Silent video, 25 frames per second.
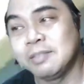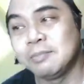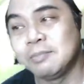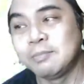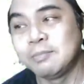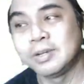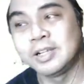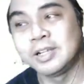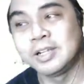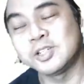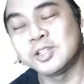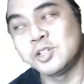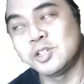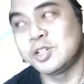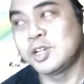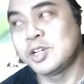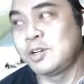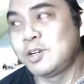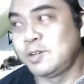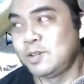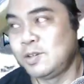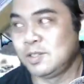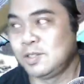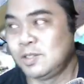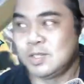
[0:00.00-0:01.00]
much
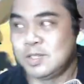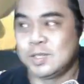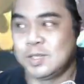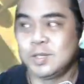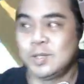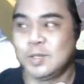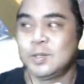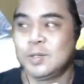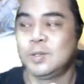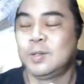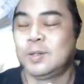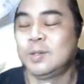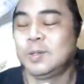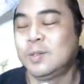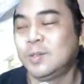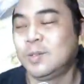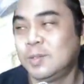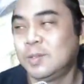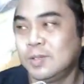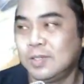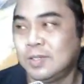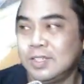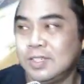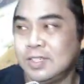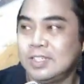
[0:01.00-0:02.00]
generals, so
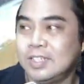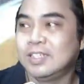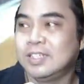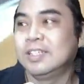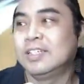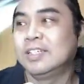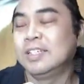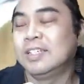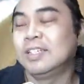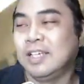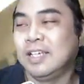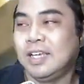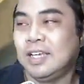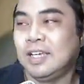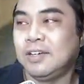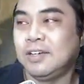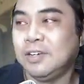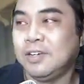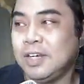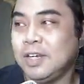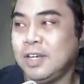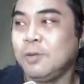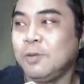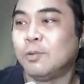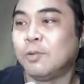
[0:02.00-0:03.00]
I
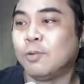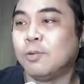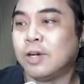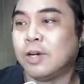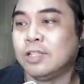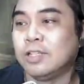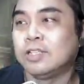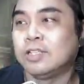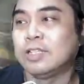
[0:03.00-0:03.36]
really want